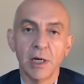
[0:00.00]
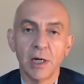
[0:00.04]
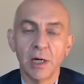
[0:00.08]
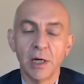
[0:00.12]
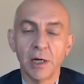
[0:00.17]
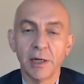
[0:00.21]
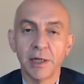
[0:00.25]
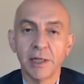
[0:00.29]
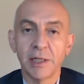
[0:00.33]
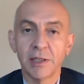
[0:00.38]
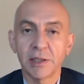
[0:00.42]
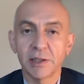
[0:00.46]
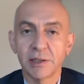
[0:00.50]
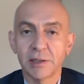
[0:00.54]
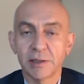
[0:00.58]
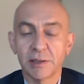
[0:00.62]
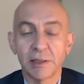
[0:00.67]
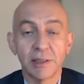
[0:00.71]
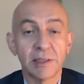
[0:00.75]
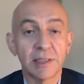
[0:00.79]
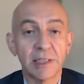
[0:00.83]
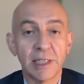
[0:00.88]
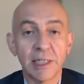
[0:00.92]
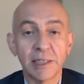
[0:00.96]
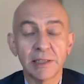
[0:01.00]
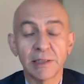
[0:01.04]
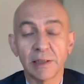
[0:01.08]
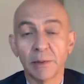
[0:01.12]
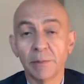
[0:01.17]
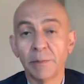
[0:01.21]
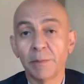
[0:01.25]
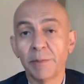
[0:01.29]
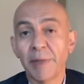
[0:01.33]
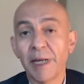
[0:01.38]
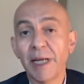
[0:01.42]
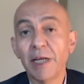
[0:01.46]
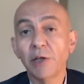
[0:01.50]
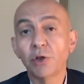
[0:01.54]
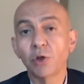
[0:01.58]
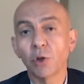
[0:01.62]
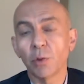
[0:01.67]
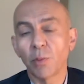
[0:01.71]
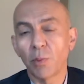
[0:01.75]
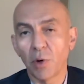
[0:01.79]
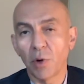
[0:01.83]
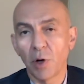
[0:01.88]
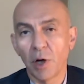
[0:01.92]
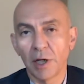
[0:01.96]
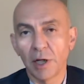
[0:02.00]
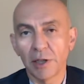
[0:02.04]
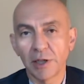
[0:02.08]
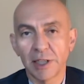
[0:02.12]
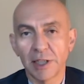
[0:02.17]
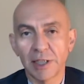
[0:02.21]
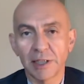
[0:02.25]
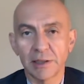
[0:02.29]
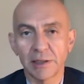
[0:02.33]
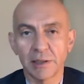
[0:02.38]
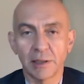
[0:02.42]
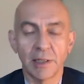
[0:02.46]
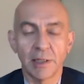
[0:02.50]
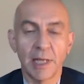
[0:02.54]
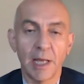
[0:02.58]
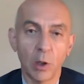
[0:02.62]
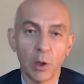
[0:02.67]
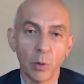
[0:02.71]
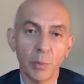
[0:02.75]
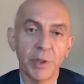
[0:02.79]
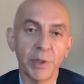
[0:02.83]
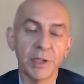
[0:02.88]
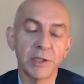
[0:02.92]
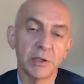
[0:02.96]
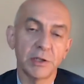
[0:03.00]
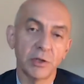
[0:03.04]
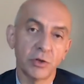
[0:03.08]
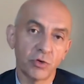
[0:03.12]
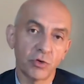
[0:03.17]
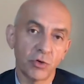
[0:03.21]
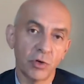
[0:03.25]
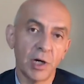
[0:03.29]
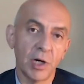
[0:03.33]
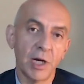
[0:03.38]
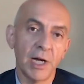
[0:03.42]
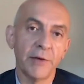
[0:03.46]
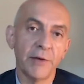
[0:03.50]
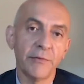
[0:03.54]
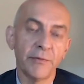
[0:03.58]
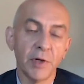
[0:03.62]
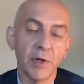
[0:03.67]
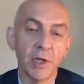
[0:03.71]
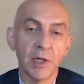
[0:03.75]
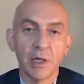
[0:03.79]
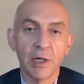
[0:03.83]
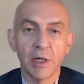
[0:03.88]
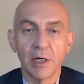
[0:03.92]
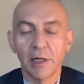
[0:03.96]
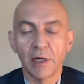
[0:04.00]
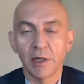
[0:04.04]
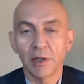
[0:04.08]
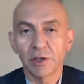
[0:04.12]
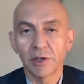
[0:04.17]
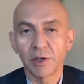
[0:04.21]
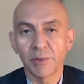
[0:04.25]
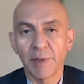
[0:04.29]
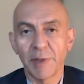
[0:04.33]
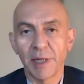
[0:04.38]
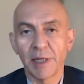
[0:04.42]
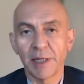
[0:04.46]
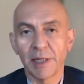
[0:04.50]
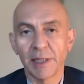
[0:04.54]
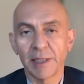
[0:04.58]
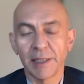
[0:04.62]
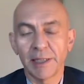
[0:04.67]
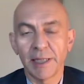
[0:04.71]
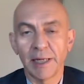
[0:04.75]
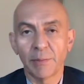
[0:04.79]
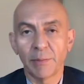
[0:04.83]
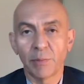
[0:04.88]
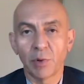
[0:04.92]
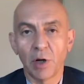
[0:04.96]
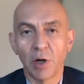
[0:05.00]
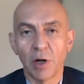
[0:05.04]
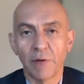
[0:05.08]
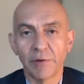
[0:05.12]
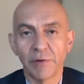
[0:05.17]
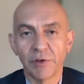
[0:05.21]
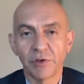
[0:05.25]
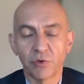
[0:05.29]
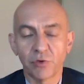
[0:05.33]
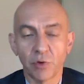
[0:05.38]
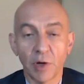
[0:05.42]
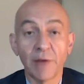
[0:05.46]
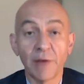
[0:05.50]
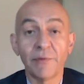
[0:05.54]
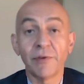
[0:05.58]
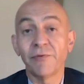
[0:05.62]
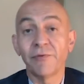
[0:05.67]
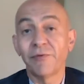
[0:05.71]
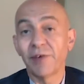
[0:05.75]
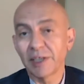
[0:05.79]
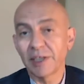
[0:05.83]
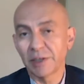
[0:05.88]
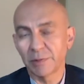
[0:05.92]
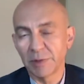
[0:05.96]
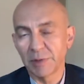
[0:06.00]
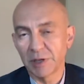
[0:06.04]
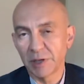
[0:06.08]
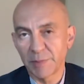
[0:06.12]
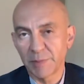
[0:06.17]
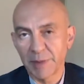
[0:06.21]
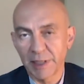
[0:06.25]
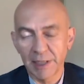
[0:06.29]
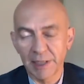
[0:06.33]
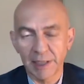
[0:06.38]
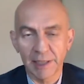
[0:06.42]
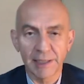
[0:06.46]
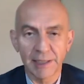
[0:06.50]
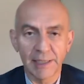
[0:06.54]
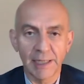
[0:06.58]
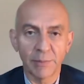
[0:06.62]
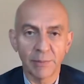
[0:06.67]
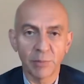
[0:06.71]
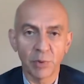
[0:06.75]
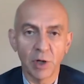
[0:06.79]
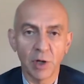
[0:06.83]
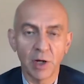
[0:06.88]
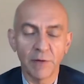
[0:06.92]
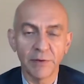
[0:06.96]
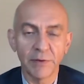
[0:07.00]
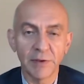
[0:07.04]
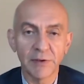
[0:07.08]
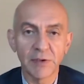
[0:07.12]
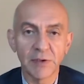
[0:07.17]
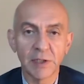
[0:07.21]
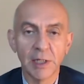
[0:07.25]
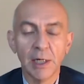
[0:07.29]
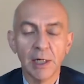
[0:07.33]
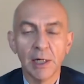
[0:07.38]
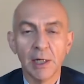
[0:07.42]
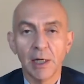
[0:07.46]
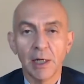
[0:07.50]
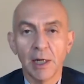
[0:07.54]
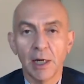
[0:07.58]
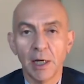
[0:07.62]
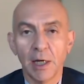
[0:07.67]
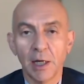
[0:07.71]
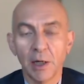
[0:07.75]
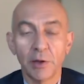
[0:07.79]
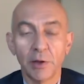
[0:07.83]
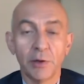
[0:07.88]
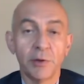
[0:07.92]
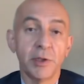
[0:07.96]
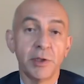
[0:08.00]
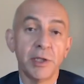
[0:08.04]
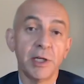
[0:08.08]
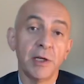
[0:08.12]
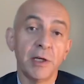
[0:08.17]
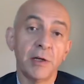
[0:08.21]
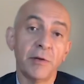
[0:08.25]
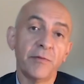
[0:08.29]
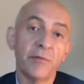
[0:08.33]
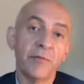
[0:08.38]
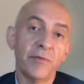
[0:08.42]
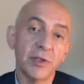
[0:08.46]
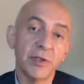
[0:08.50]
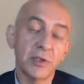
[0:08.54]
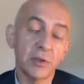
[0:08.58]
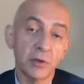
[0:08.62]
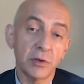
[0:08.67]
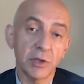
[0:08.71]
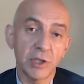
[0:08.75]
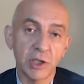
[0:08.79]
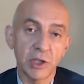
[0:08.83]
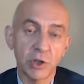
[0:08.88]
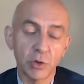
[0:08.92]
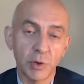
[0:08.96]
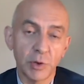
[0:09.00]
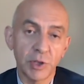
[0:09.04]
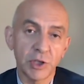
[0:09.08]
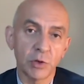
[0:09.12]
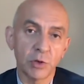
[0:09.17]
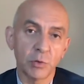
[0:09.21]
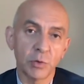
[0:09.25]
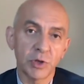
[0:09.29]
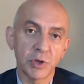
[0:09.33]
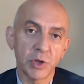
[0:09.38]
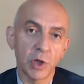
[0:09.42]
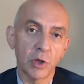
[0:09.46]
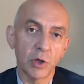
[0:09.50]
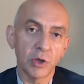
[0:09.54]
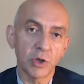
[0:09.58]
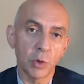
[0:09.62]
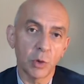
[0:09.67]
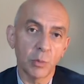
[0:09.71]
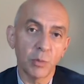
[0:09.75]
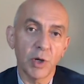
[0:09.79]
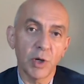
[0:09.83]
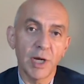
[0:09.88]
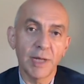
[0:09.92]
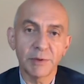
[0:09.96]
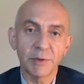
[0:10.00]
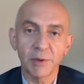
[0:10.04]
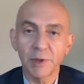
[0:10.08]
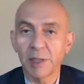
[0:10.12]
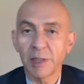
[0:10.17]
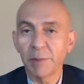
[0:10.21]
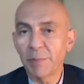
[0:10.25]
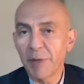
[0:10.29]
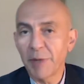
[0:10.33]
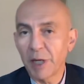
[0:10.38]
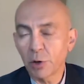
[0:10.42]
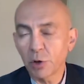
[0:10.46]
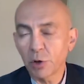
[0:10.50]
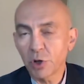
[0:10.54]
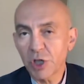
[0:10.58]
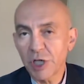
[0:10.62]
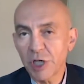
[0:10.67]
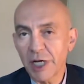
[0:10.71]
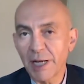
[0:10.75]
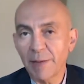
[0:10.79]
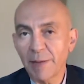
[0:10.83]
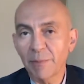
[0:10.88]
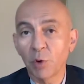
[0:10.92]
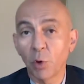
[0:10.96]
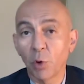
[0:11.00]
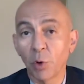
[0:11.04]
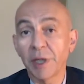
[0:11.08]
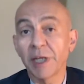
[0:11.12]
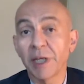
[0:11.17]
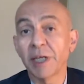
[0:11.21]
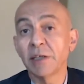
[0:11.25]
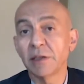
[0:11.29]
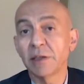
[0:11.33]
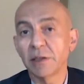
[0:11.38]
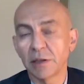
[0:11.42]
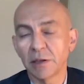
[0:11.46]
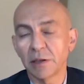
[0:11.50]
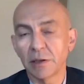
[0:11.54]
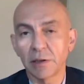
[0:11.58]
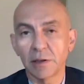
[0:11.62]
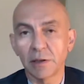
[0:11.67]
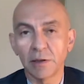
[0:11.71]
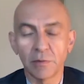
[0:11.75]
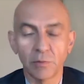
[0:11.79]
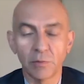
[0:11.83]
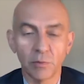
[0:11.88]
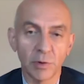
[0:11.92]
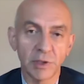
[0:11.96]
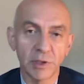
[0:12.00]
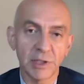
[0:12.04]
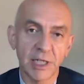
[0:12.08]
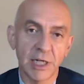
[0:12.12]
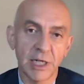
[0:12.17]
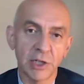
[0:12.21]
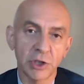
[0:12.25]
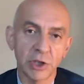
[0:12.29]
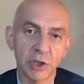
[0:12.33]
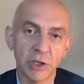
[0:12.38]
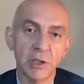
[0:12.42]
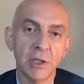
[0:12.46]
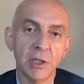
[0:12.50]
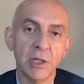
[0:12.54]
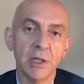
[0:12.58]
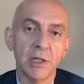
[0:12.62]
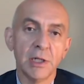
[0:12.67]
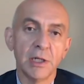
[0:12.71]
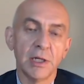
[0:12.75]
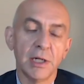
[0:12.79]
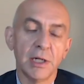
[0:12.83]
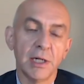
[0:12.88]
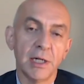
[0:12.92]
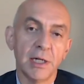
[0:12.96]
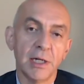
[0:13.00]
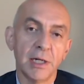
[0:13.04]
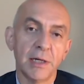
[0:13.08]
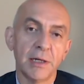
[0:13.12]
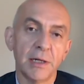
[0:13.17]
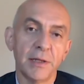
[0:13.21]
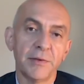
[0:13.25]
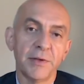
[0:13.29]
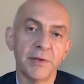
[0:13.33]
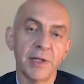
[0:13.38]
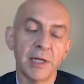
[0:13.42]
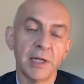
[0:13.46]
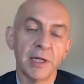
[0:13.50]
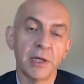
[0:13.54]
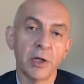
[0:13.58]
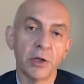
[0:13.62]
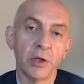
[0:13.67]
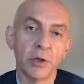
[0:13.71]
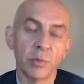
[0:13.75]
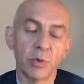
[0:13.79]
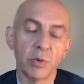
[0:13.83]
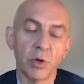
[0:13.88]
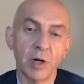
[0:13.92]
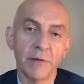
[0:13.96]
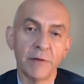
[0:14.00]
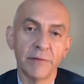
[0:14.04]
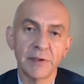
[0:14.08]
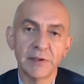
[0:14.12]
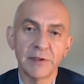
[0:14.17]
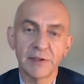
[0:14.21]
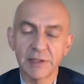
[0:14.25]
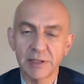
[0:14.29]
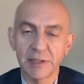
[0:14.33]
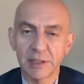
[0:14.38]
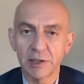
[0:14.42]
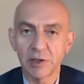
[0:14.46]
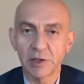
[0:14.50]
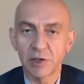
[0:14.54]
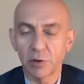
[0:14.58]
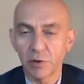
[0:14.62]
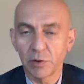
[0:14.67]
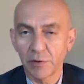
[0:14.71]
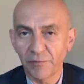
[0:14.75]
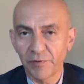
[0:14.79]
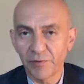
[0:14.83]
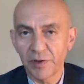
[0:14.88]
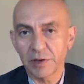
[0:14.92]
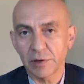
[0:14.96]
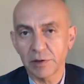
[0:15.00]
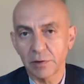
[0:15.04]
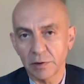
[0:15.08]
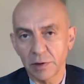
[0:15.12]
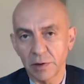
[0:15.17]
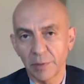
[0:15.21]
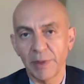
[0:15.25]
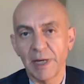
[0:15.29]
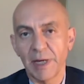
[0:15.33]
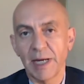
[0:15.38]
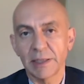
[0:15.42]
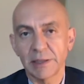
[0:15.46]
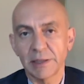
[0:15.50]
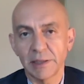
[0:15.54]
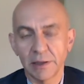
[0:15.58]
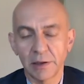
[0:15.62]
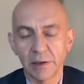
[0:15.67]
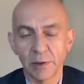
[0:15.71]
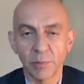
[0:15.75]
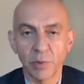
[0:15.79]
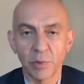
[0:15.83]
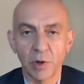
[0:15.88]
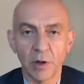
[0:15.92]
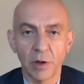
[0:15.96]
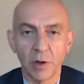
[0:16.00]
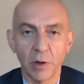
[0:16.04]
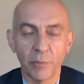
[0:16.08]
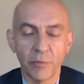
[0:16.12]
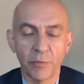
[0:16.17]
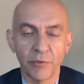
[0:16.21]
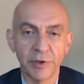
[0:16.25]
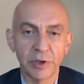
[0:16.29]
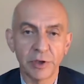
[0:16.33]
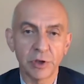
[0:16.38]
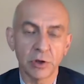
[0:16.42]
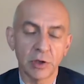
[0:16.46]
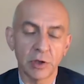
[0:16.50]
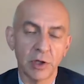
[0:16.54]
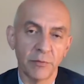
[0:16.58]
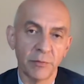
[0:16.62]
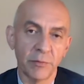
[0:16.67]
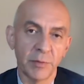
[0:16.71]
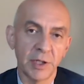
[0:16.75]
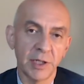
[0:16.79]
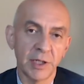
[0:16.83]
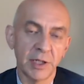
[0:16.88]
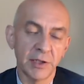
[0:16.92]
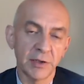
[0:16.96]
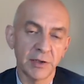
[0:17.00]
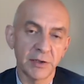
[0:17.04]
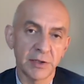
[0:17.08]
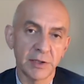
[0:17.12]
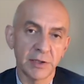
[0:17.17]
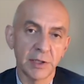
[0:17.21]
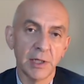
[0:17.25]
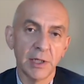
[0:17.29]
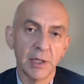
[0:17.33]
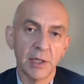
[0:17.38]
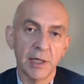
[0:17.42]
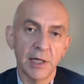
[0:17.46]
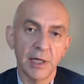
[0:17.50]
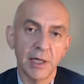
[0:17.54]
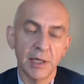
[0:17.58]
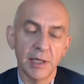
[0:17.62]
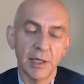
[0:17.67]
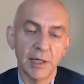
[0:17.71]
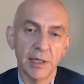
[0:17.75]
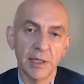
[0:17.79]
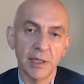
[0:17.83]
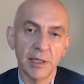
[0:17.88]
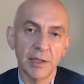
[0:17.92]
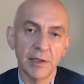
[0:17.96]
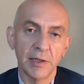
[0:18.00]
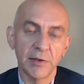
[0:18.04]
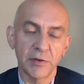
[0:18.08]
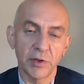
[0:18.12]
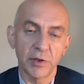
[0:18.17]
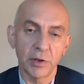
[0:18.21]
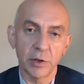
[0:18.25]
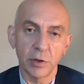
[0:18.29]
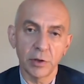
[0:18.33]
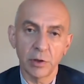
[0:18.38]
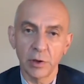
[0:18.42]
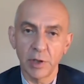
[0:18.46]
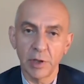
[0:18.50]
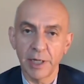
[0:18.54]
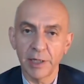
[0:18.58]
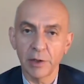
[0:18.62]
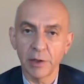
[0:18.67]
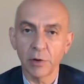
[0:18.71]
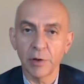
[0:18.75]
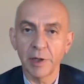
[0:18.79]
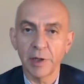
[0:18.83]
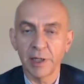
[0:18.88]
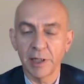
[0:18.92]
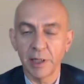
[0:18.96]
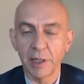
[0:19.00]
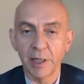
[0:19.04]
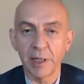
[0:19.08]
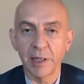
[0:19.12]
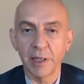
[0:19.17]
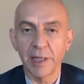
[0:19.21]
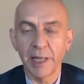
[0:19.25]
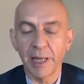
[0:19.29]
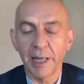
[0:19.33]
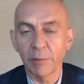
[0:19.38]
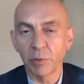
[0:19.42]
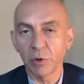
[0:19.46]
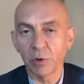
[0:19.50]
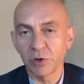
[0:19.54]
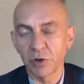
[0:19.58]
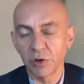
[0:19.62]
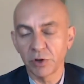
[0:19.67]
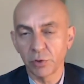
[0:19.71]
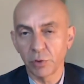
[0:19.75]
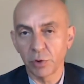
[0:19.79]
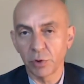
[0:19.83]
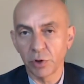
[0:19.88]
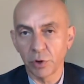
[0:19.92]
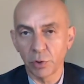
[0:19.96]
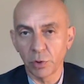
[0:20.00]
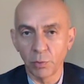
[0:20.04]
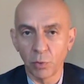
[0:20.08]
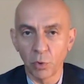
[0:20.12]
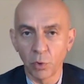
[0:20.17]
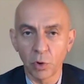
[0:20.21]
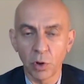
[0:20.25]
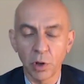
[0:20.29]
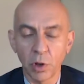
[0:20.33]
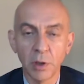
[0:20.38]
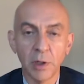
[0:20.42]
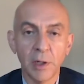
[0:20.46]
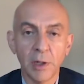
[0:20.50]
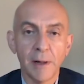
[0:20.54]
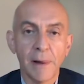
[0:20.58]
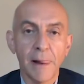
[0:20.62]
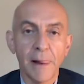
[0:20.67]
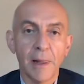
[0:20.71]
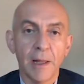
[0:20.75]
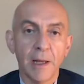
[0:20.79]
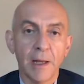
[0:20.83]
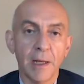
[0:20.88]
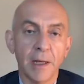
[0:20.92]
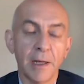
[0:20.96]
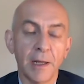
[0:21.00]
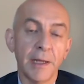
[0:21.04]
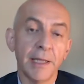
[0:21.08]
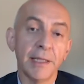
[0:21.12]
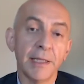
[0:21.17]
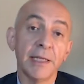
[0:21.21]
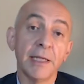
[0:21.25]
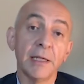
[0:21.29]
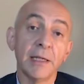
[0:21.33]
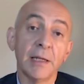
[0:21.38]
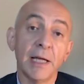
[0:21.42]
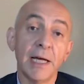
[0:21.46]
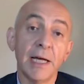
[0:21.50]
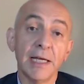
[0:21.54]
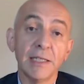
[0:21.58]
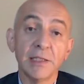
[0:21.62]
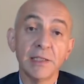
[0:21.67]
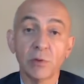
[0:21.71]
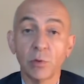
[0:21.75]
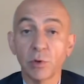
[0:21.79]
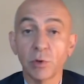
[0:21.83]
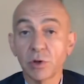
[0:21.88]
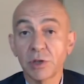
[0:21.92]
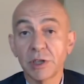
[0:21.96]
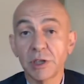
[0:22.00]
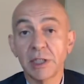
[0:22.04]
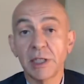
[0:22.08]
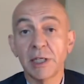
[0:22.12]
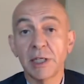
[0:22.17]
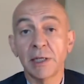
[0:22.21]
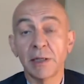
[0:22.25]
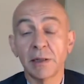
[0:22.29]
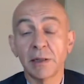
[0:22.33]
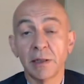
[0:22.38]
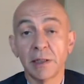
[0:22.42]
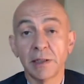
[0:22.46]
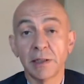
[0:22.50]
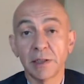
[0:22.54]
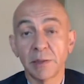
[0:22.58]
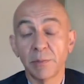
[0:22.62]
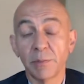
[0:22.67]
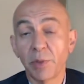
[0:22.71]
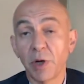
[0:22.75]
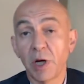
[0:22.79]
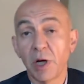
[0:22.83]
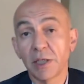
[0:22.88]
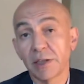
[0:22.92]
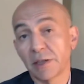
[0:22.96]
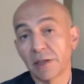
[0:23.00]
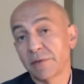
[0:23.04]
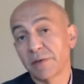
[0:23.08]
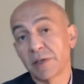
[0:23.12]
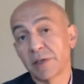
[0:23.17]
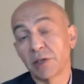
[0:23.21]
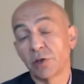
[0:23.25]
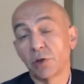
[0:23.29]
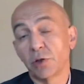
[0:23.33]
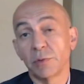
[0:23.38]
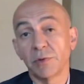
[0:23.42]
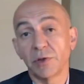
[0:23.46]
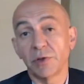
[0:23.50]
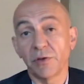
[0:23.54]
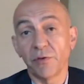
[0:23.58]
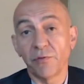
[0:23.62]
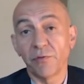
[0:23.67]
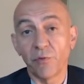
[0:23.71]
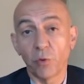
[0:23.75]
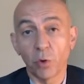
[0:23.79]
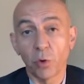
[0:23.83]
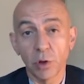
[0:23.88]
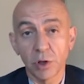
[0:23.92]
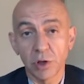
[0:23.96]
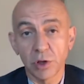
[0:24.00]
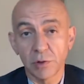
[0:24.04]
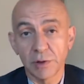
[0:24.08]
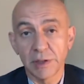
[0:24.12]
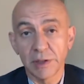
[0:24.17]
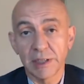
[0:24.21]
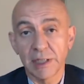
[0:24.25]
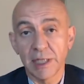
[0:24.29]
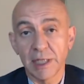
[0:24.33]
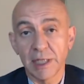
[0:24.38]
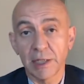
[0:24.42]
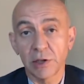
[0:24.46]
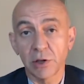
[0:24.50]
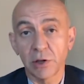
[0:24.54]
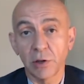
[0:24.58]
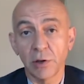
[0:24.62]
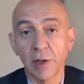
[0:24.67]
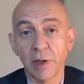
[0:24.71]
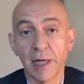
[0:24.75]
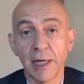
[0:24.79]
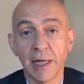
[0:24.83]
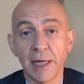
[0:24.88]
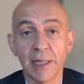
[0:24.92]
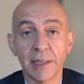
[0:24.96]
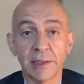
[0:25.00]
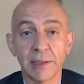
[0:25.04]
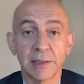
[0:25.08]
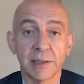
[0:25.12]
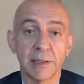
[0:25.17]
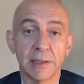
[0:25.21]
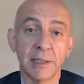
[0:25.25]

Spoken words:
is seeing some major projects helping to drive spending in that province, drive investment spending in that province. The fiscal situation was also perhaps in better shape going into the recession than in other provinces, and so the fiscal capacity of the provincial government is a little lighter and able to do a little more. And then last, we're seeing some positives in terms of the forestry sector as